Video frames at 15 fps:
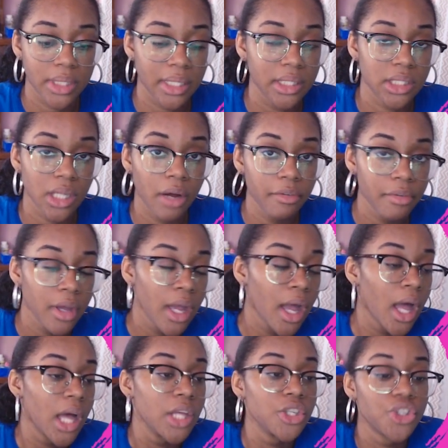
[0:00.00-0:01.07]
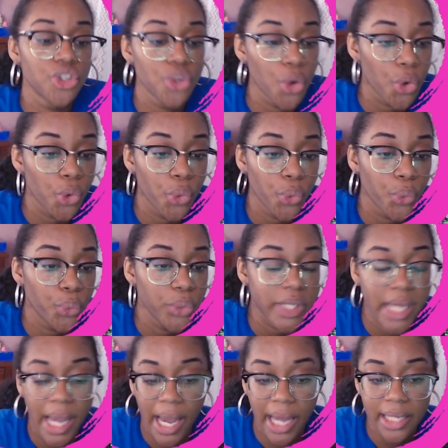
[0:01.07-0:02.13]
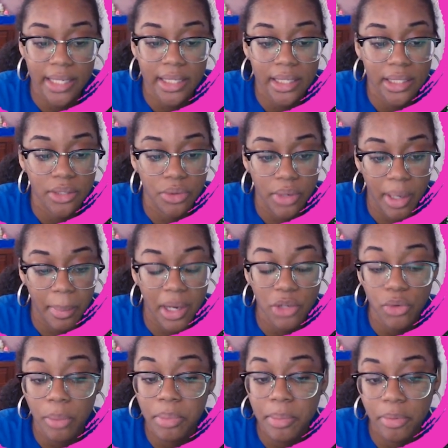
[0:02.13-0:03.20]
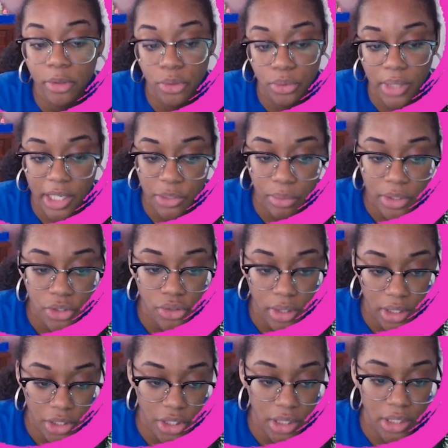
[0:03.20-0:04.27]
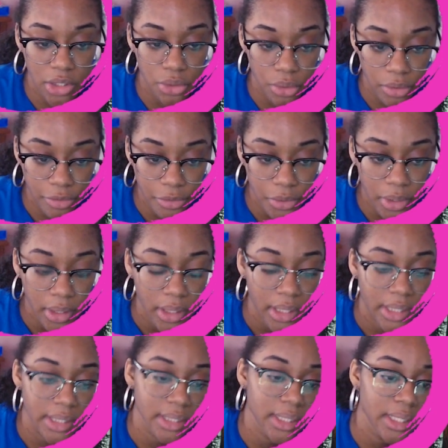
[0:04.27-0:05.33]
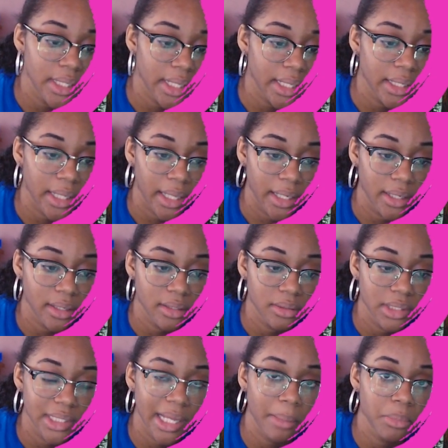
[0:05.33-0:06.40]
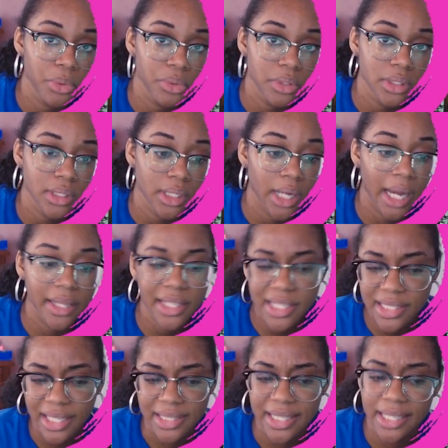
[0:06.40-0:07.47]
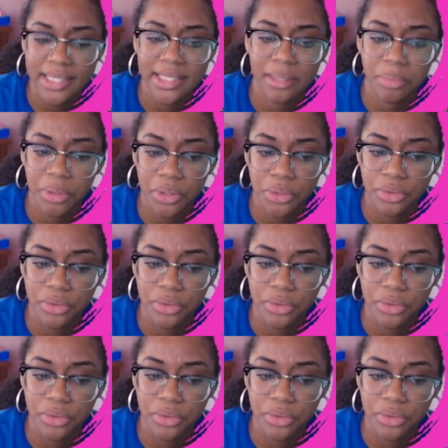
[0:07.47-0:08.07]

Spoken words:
stuff. So yeah, I didn't know that, but that's what people do. That's one strategy he's good for, is stealing like stat boosts. I think he's a tech sync pair too,